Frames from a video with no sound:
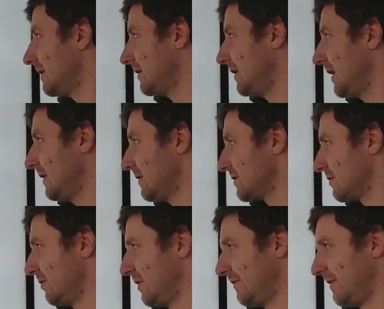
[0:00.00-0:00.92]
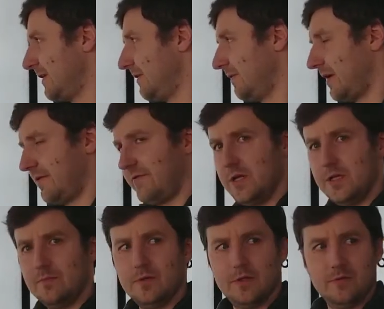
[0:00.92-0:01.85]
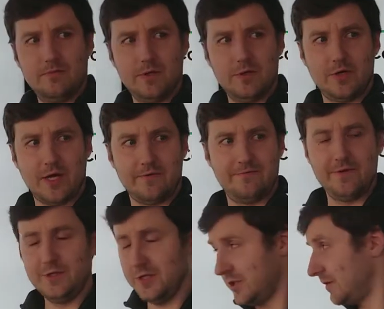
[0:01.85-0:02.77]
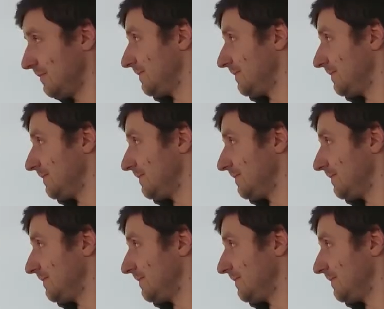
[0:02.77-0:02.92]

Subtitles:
Data is only available when you have finished.